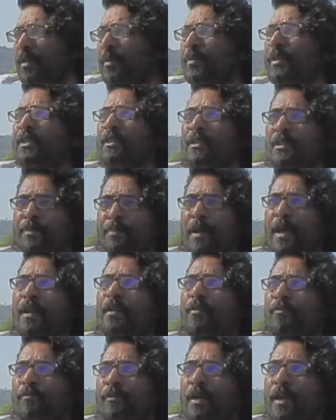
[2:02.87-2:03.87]
limited span
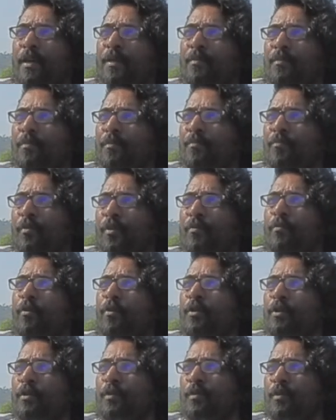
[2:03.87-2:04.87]
of time, we
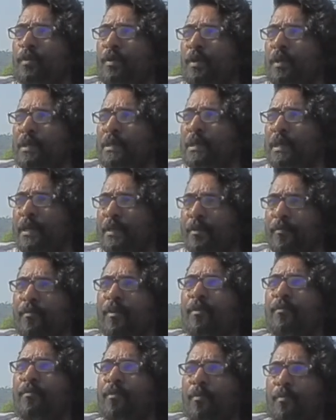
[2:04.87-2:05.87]
want to cut
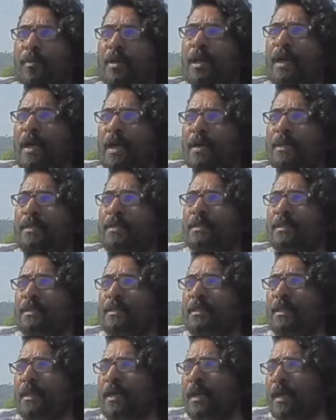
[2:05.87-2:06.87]
away from reality,
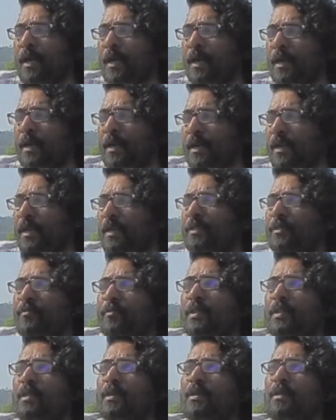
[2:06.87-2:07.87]
connect
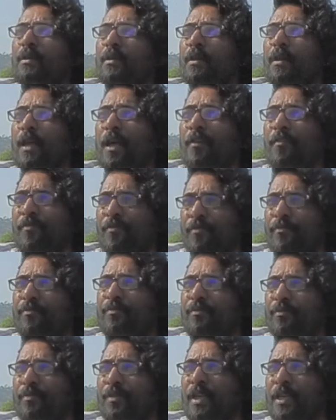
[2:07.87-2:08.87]
with the life
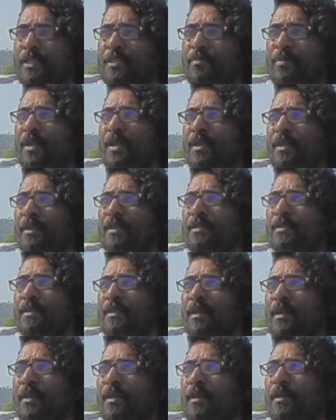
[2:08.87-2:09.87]
experience,
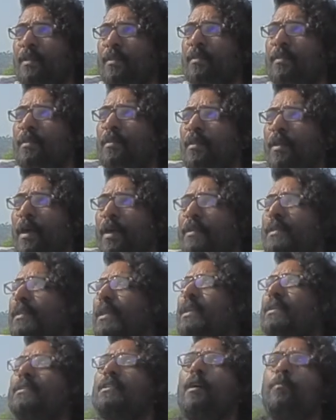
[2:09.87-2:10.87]
and
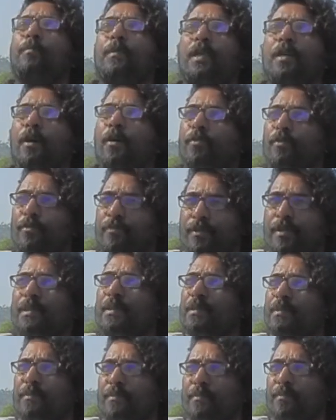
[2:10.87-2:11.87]
take something out
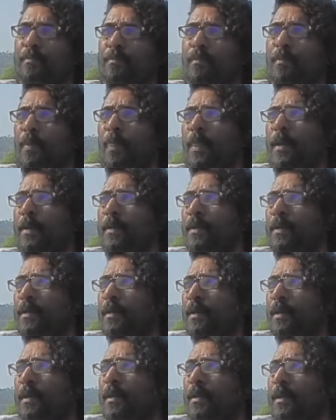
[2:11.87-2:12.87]
of it.
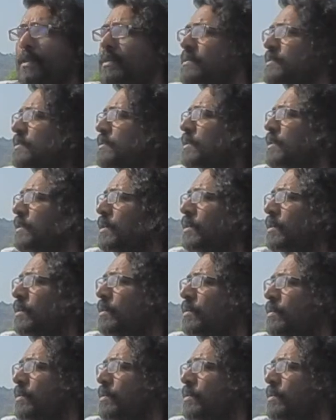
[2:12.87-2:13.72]
Yes, the,